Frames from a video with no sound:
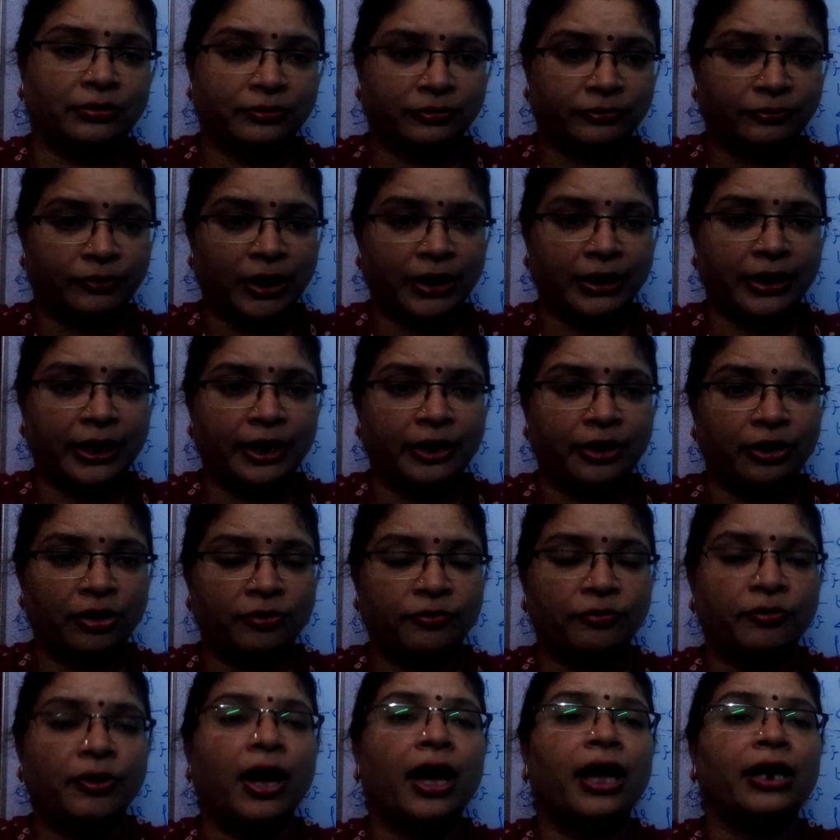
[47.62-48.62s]
one kind
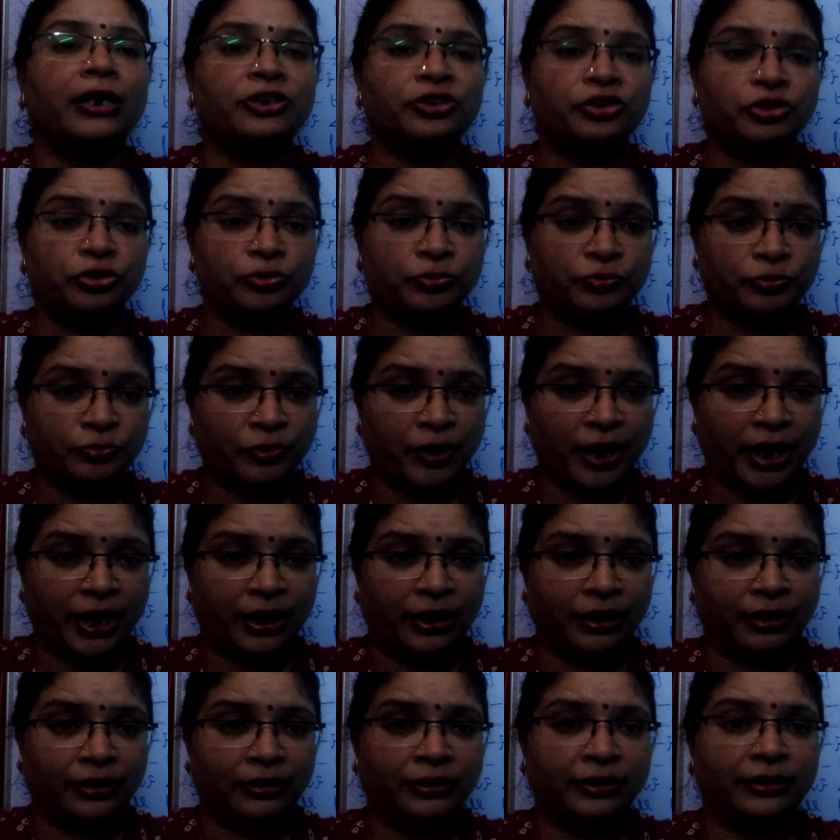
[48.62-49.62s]
of archive
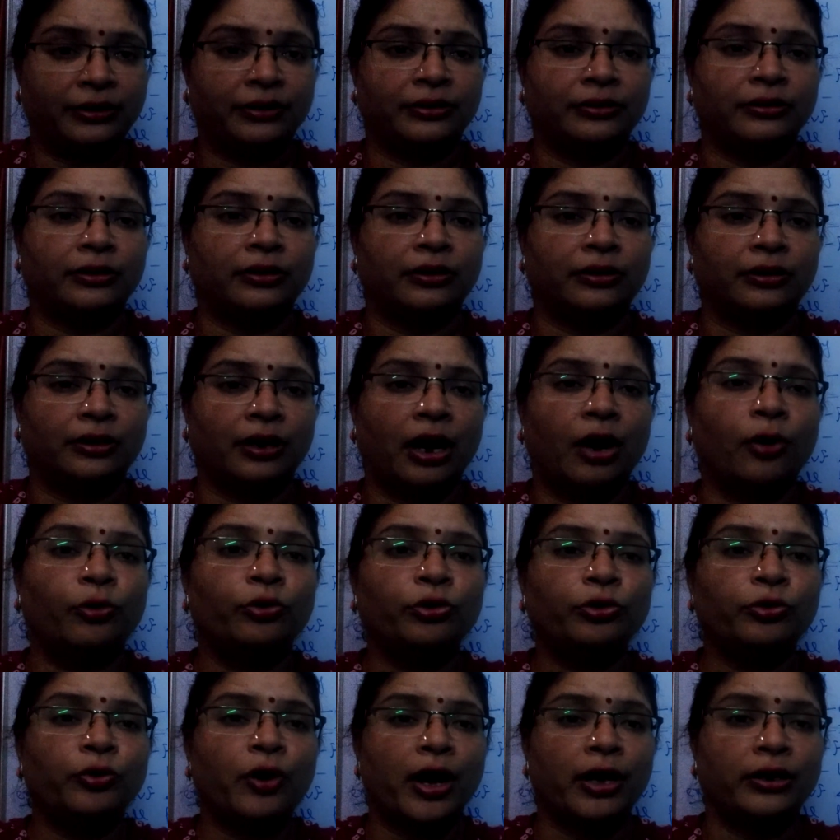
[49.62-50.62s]
file, how
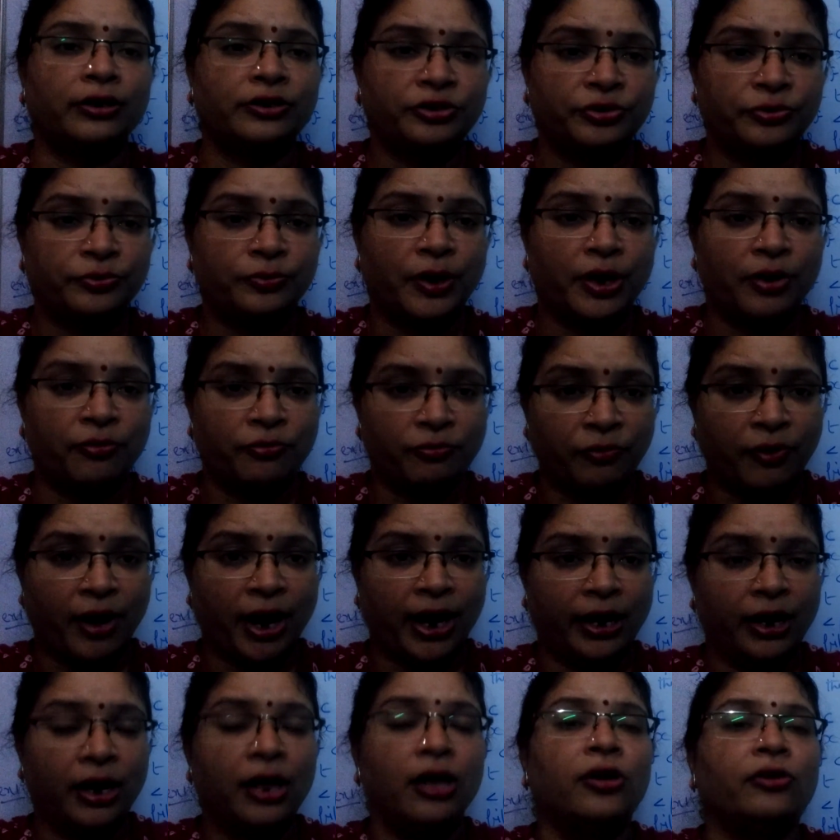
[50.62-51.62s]
to archive a
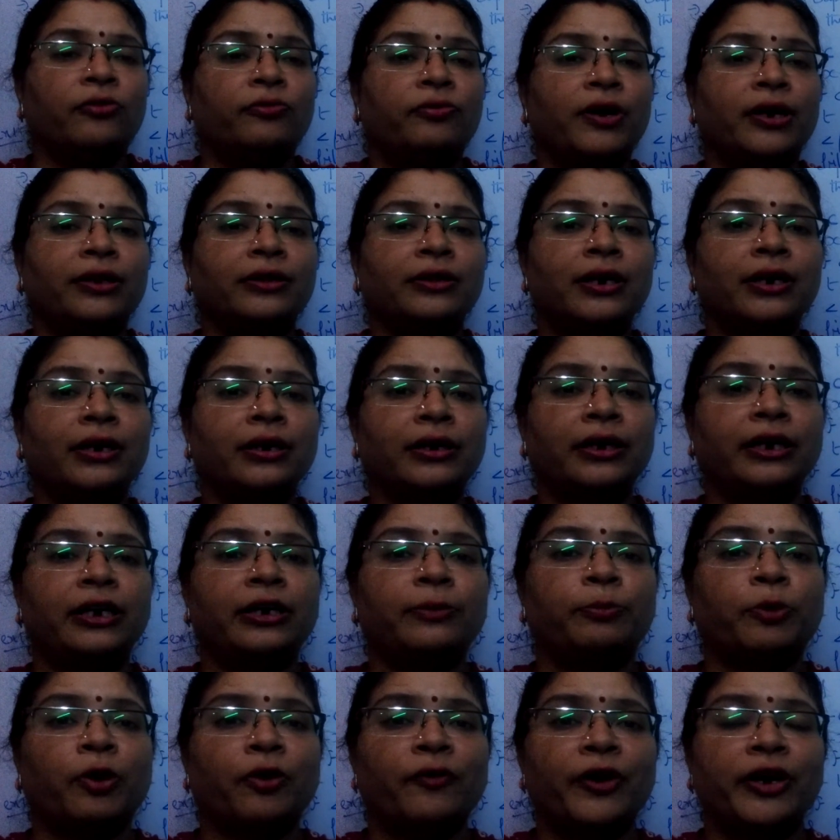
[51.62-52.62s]
file. For that
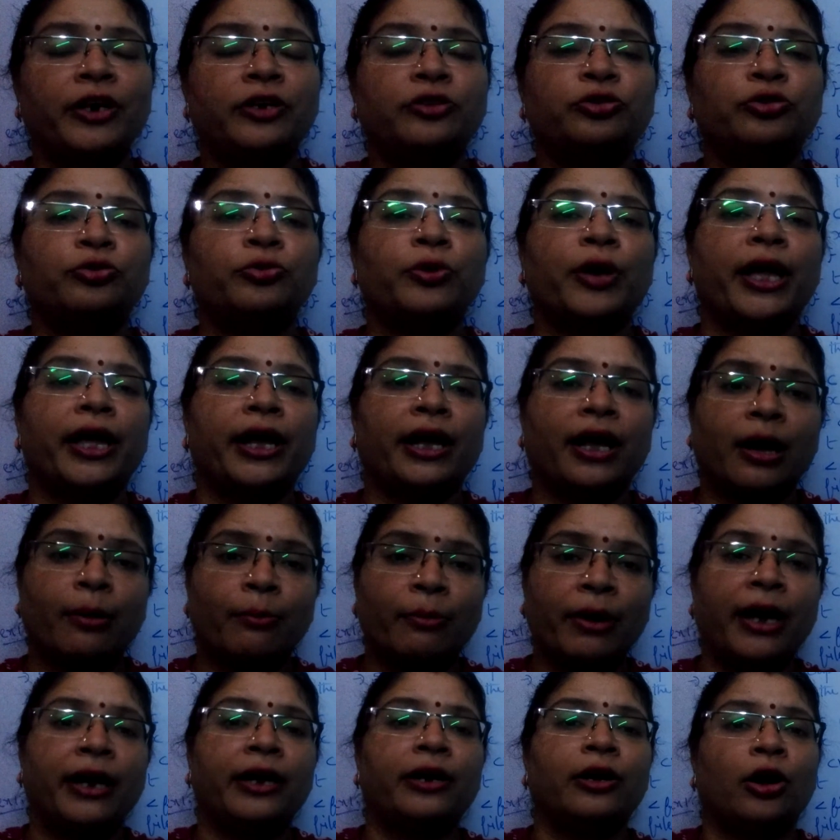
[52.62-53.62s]
it provides you a
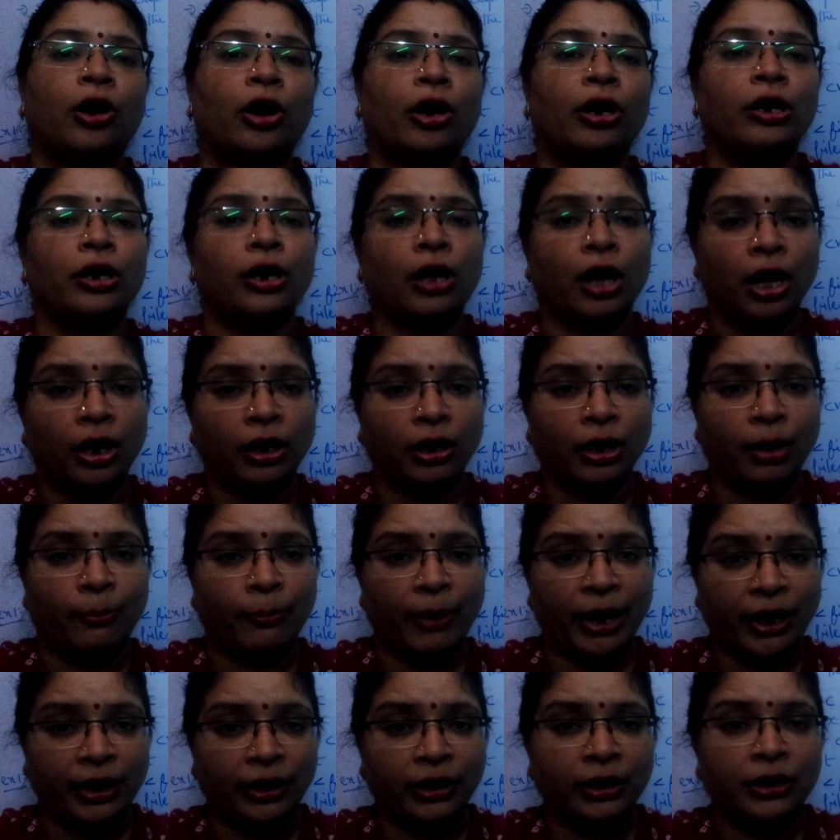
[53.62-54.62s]
command called tar
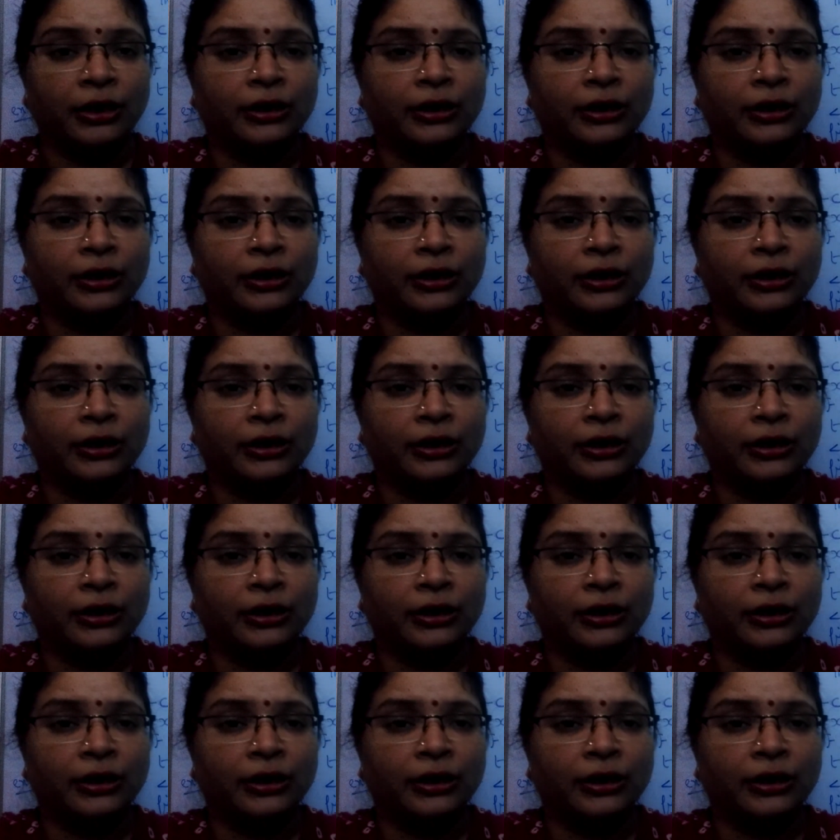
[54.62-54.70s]
command.